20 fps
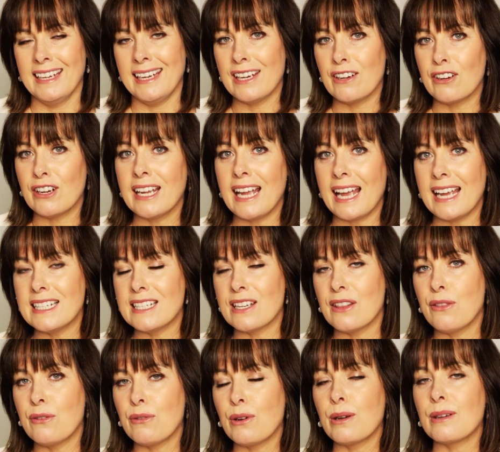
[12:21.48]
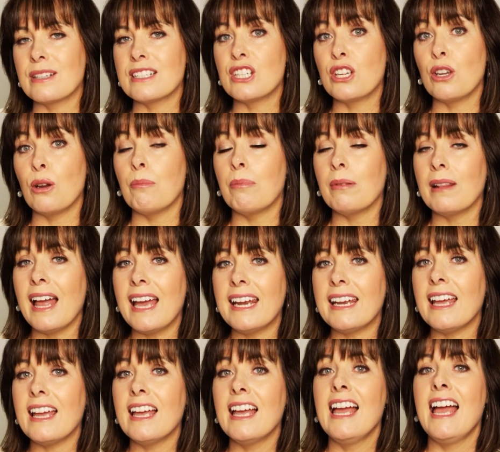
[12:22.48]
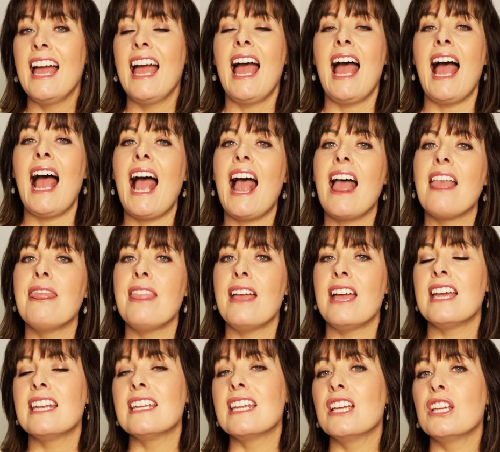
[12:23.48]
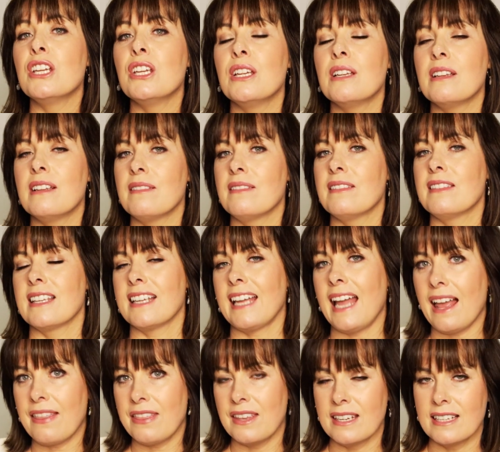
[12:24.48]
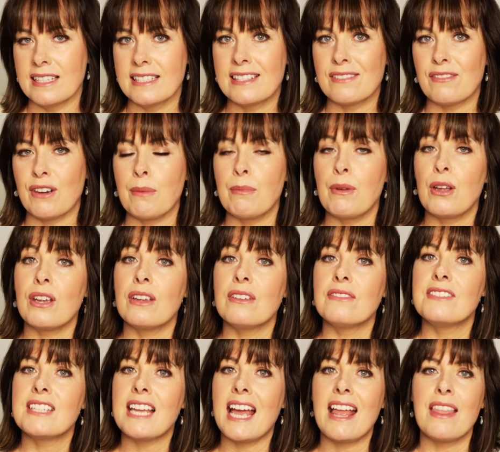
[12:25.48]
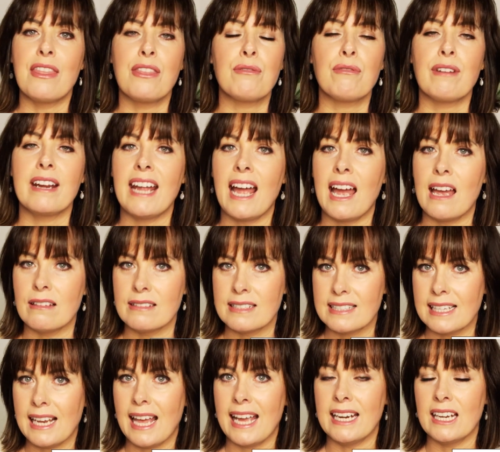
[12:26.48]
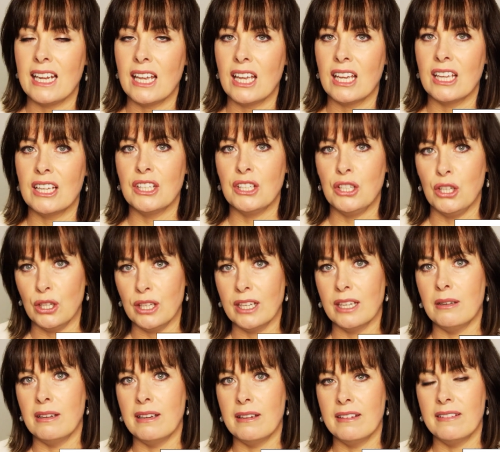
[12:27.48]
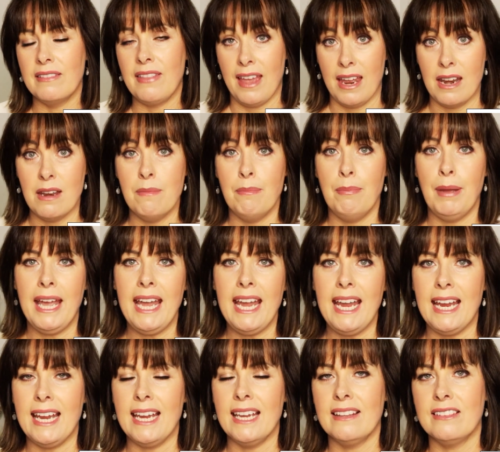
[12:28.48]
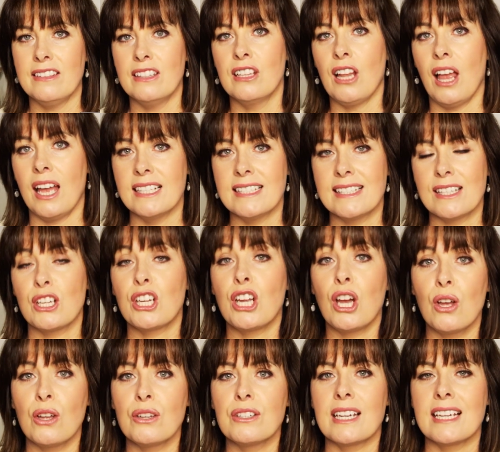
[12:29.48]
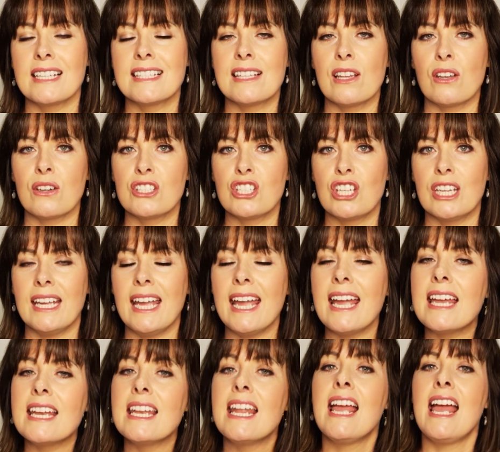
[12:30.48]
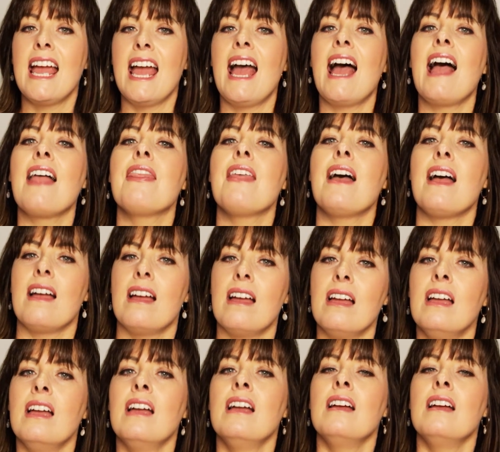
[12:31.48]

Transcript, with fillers: irrigated through into your bladder, and then the catheter's removed, and 3 hours later you can then pee. Like, so you hold it as long as you can, and that